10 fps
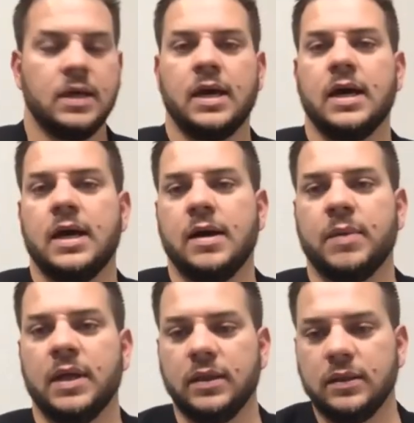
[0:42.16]

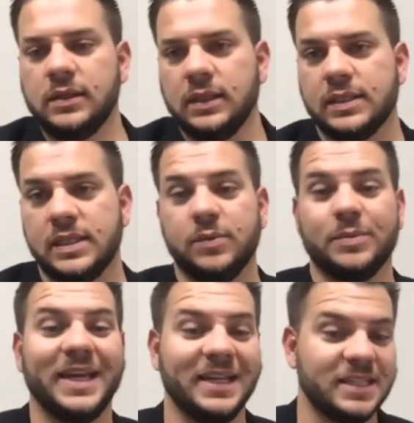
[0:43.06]
Let's see, we're
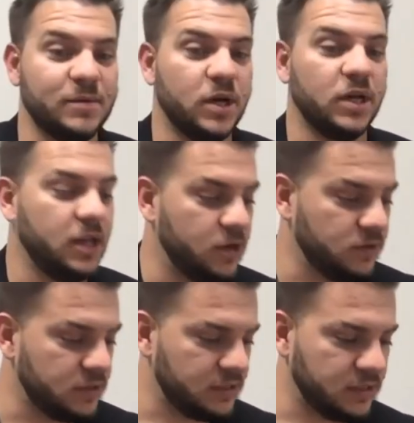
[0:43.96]
getting some
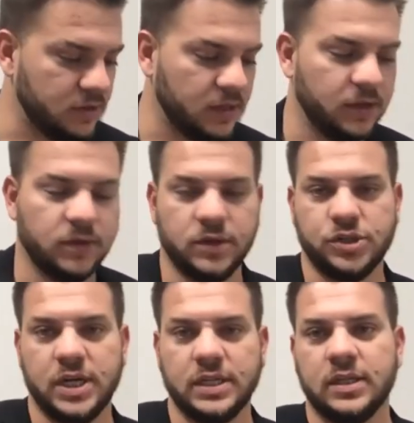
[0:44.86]
hellos. So hello there,
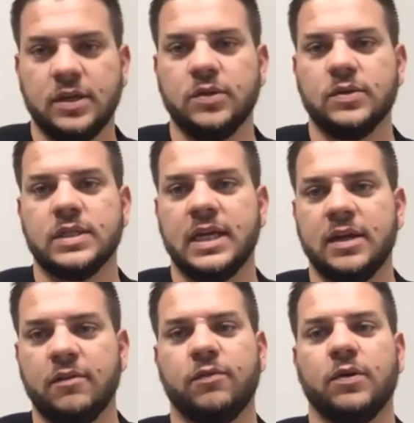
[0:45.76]
Jason, who's
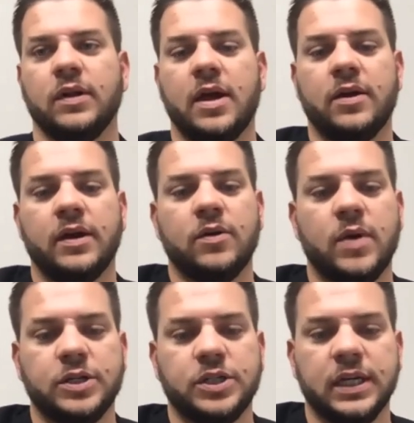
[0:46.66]
in Fort Lauderdale
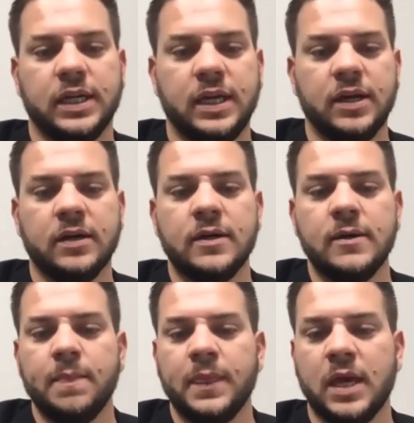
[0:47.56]
watching it here.
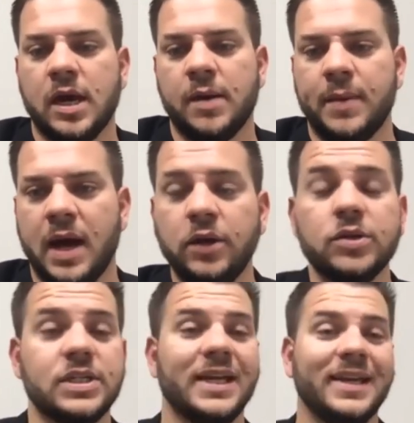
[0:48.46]

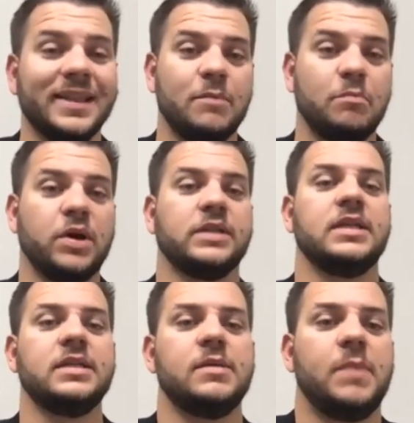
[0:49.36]
Understanding that
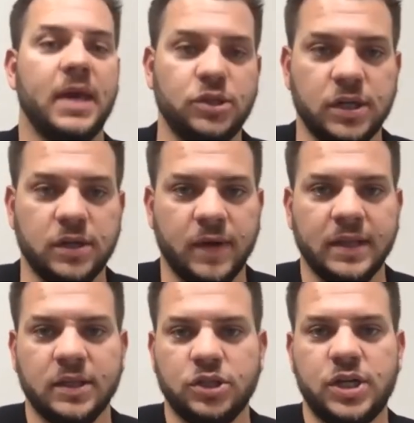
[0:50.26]
participation, right?
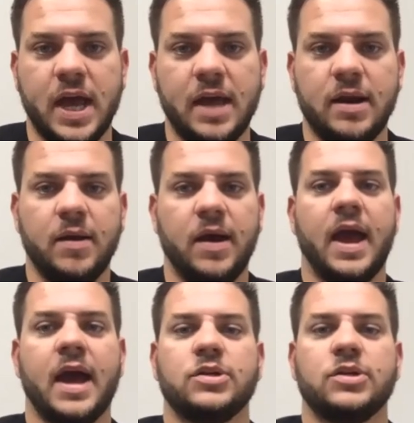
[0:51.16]
The chat
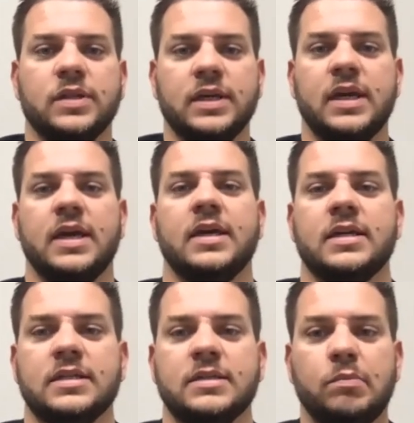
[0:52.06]
actually
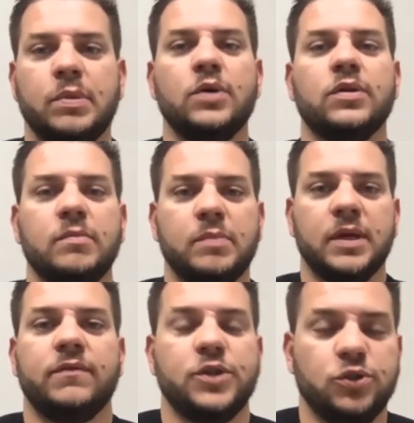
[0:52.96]
is both
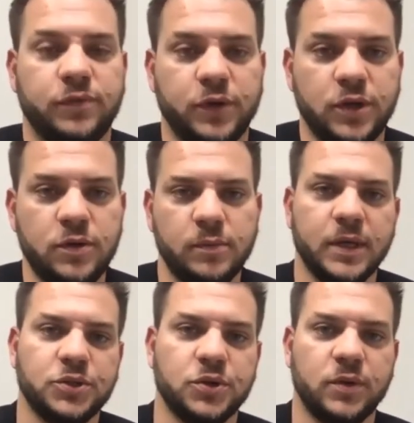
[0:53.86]
beneficial for you to make
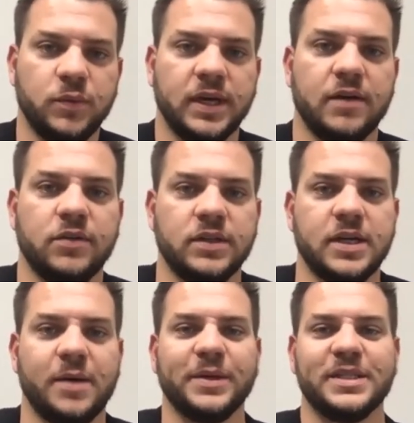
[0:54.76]
sure that we cover the
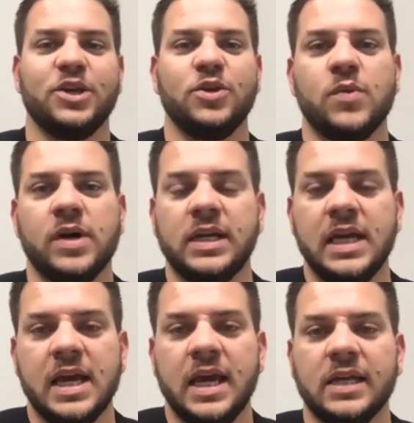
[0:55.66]
topics that you want.
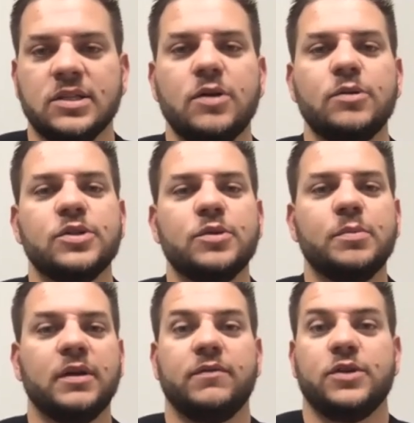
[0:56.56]
It's also
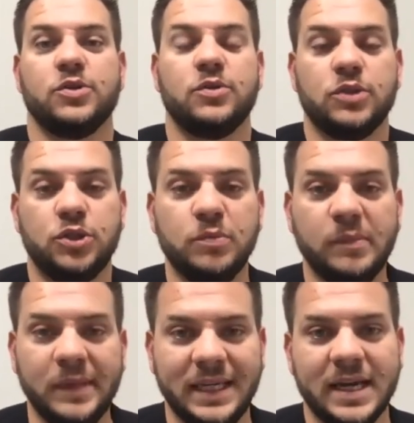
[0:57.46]
beneficial to
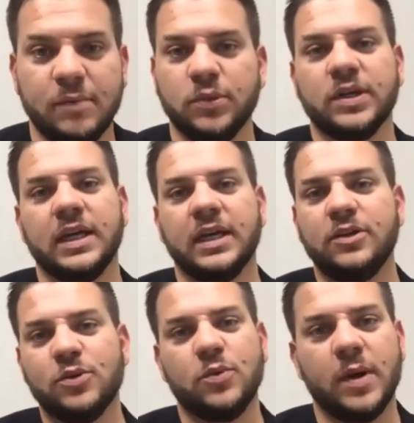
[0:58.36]
me. I'm looking
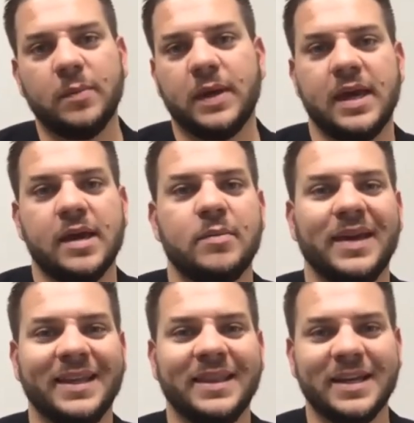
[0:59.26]
into a webcam
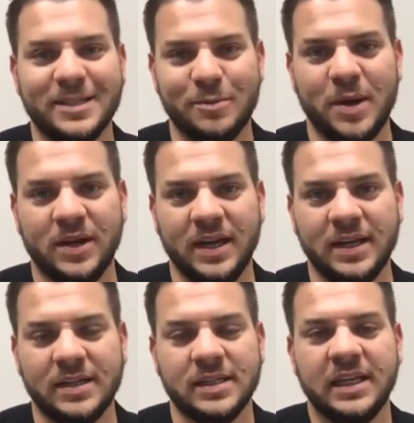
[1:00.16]
and that's about it.